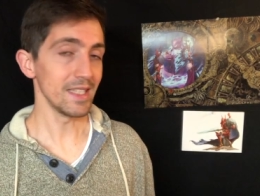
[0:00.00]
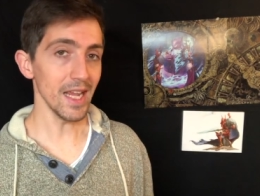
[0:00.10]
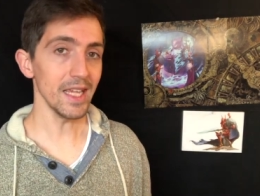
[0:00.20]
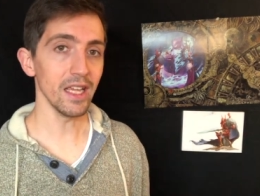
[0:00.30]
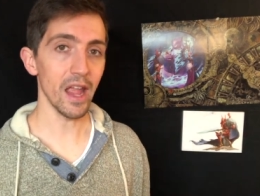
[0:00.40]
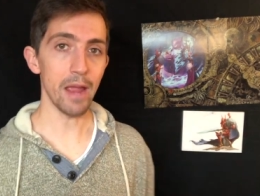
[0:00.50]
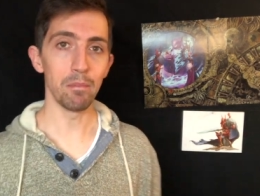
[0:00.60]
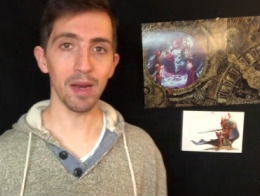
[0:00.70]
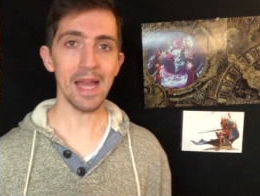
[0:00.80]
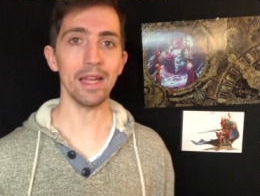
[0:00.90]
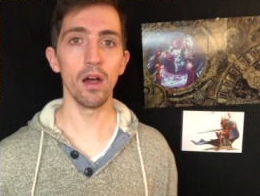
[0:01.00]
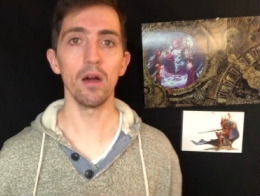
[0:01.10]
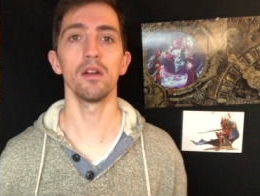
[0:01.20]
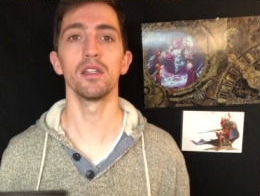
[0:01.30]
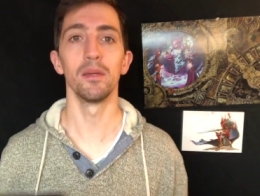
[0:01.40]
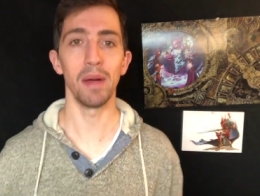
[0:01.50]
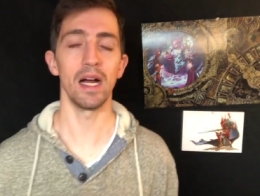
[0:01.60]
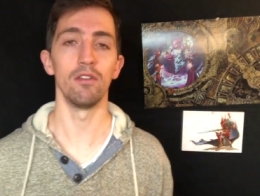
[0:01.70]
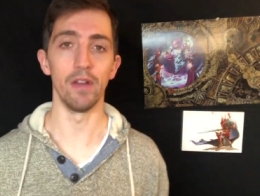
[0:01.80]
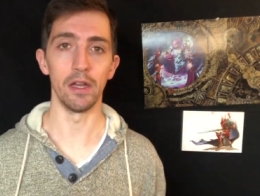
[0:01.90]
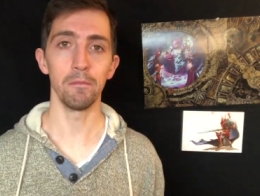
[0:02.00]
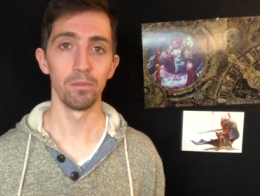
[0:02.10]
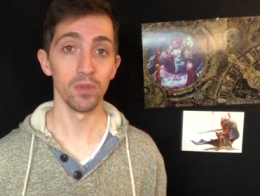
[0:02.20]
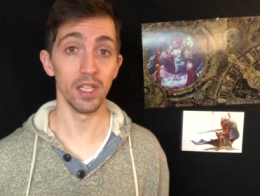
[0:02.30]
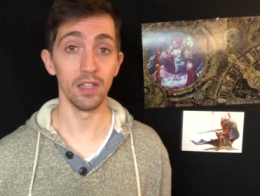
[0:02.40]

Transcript: taking a Black Heart Cabal Venom